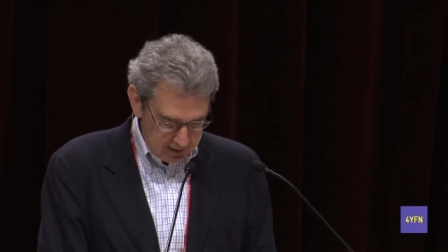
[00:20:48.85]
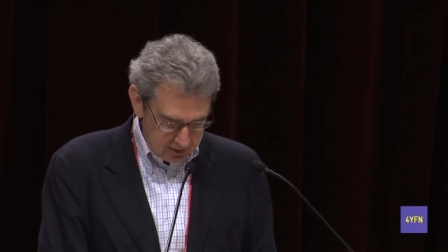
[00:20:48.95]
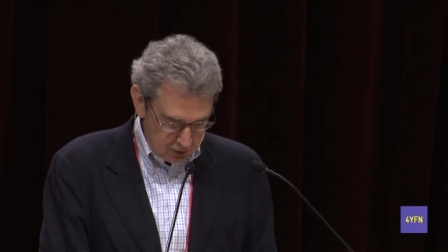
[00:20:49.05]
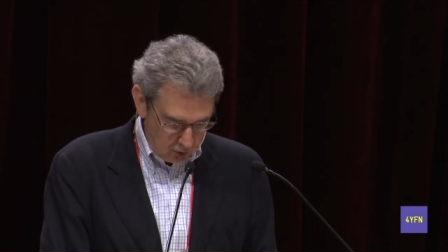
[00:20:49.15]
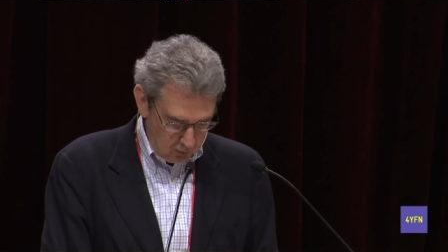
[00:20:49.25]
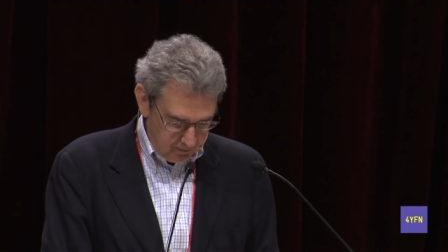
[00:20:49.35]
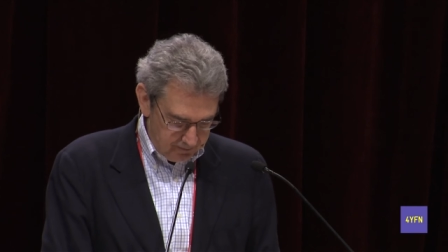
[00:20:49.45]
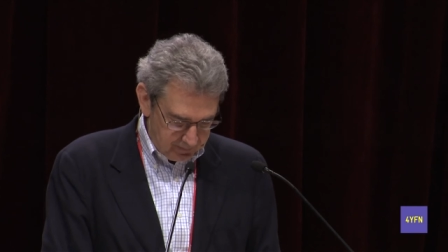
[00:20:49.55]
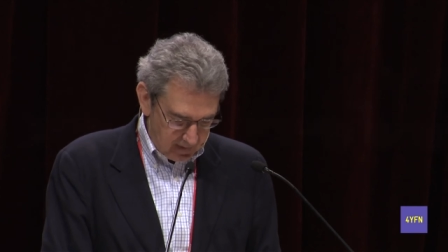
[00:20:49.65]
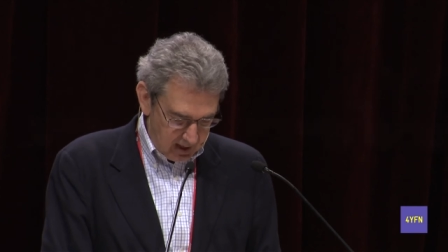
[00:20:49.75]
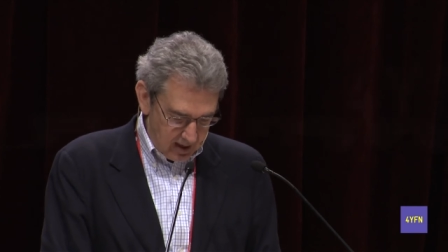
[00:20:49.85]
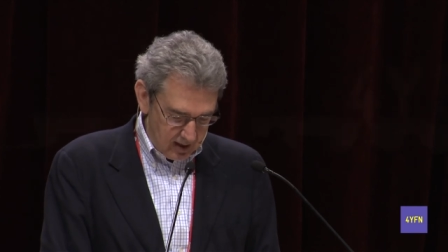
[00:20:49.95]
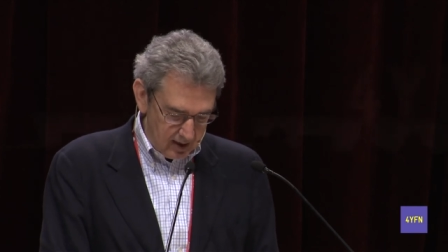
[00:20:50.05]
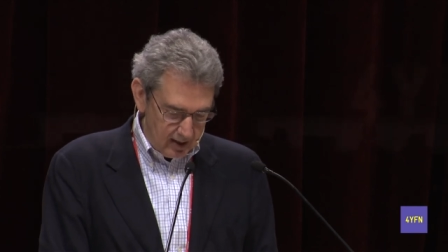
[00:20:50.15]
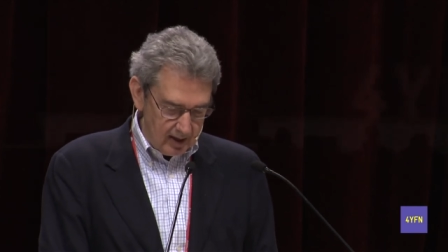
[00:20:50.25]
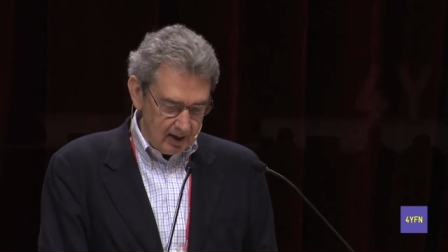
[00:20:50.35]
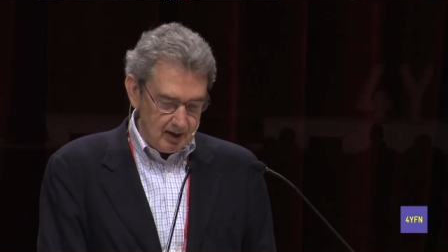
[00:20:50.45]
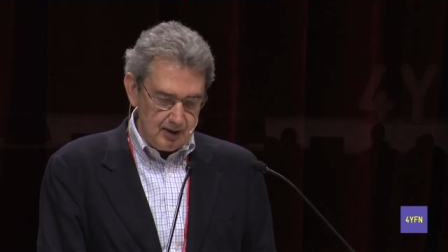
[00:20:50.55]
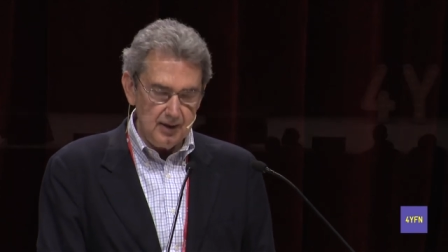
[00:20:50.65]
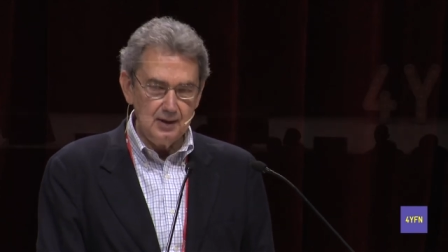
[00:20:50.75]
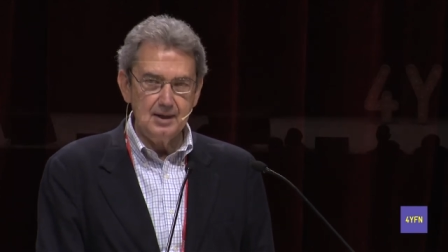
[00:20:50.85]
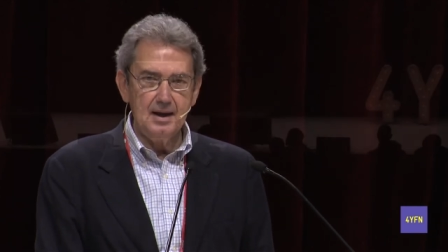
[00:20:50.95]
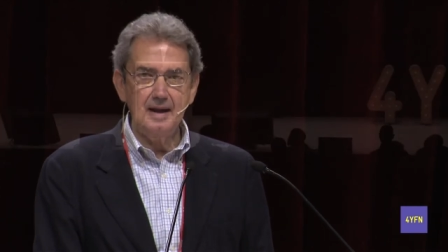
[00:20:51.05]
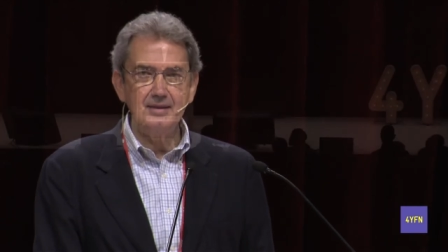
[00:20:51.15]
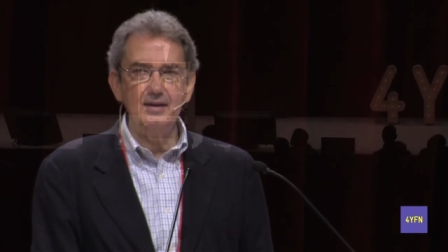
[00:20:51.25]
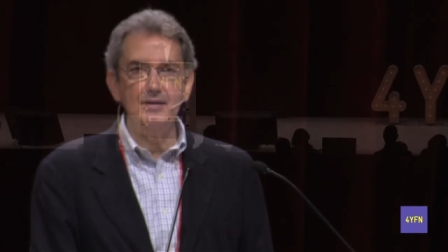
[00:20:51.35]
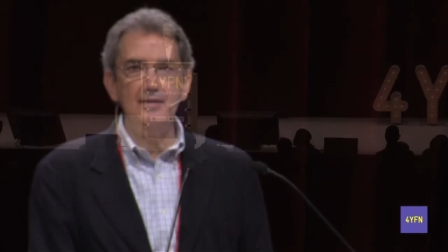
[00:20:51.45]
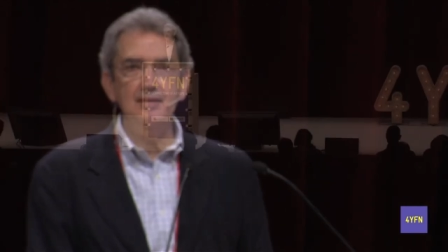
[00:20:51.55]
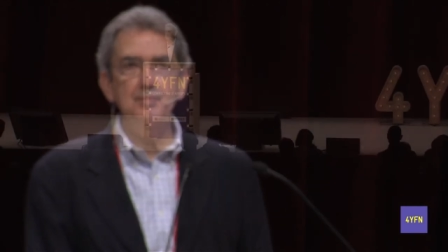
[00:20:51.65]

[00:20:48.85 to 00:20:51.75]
So uh, I think that the